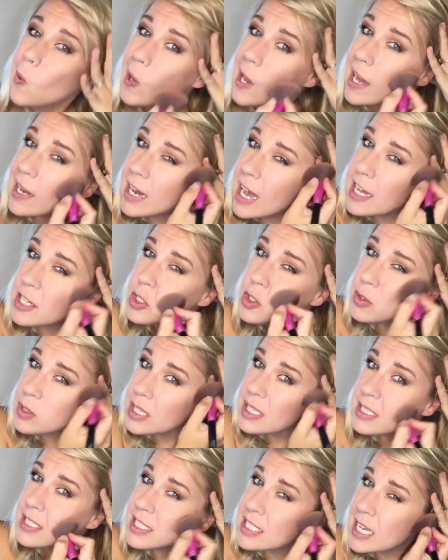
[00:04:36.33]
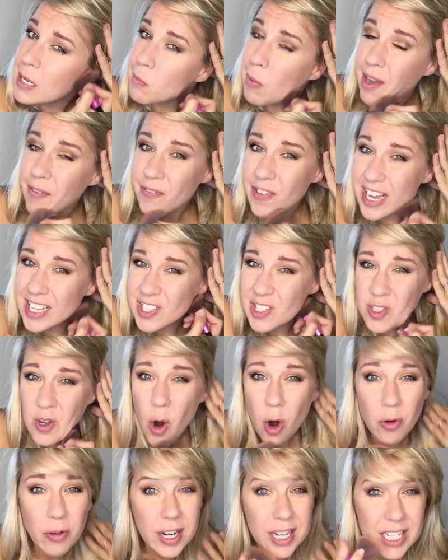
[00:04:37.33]
And as you can see, my face is
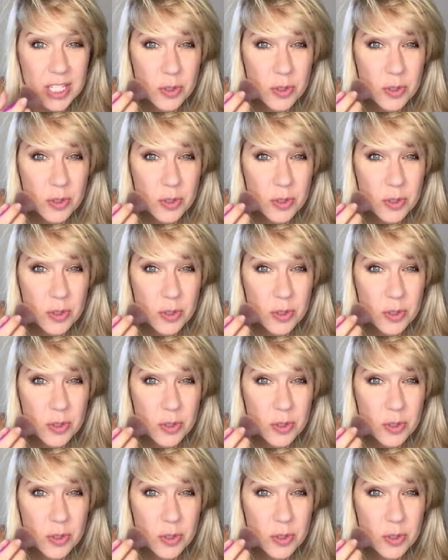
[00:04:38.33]
already